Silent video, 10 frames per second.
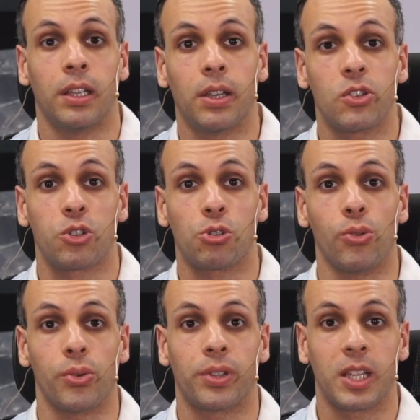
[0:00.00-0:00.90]
There's a
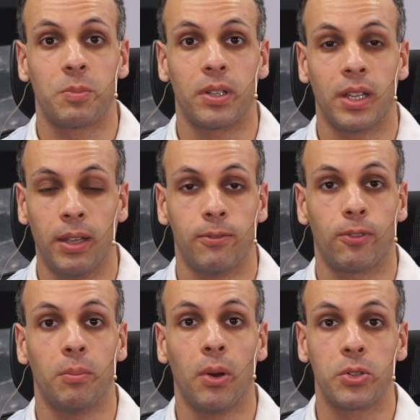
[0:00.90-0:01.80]
truth that's been hidden
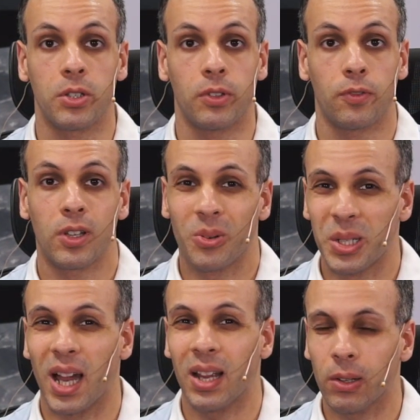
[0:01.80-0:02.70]
from most of you for your
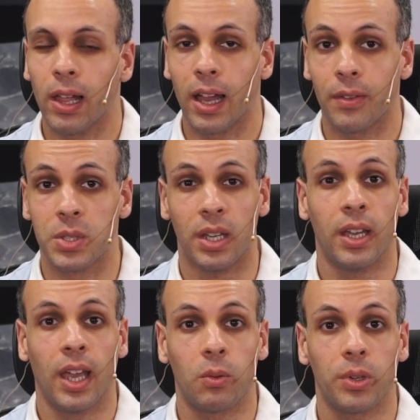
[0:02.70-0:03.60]
entire lives.
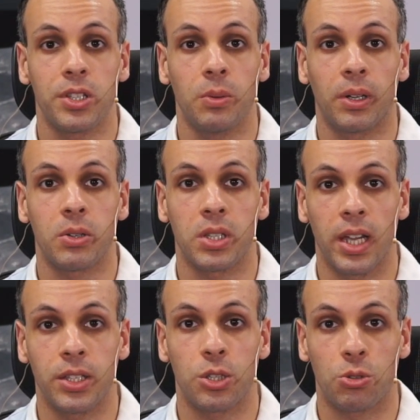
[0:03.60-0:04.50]
And once you
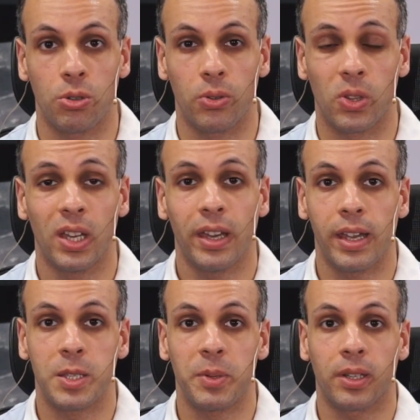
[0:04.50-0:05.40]
understand this truth,
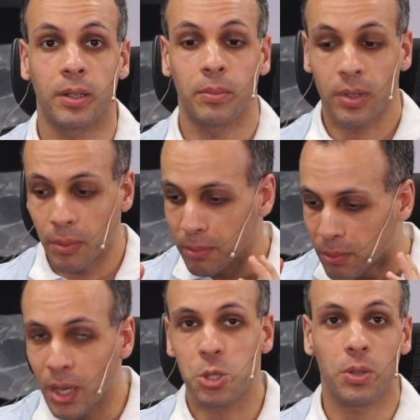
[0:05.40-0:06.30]
it's going to become
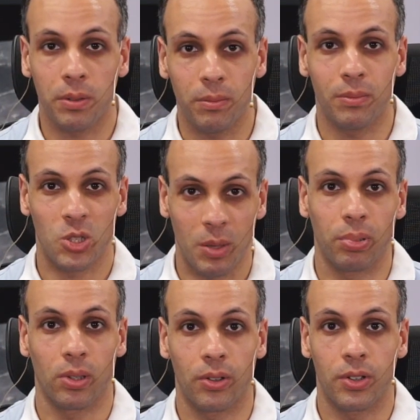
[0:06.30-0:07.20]
much
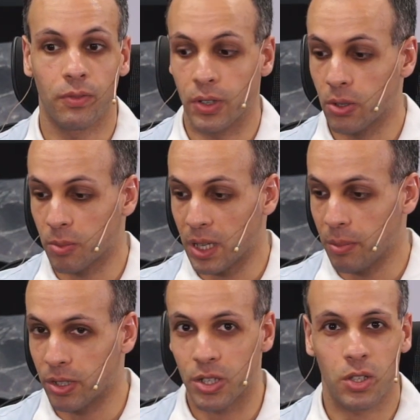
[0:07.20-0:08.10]
simpler for you to be
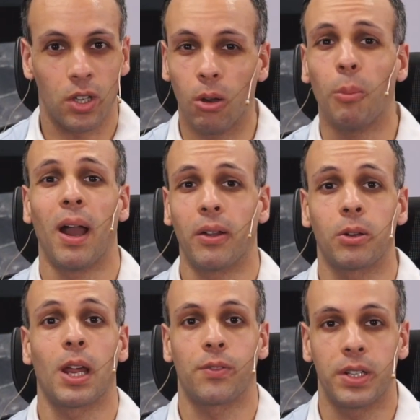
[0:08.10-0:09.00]
able to just go about
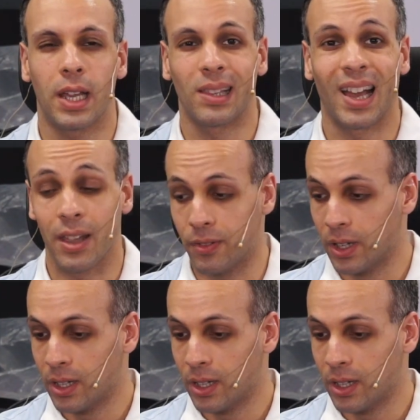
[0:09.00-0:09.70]
your everyday life.